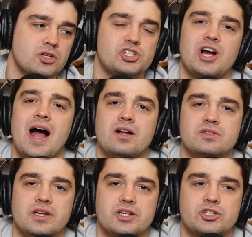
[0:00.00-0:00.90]

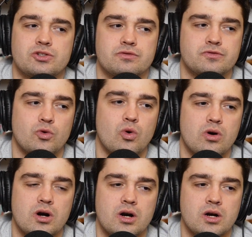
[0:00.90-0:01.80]
childish
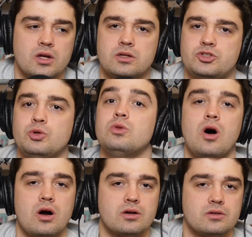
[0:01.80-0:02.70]
for too
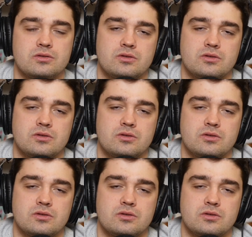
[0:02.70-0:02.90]
long,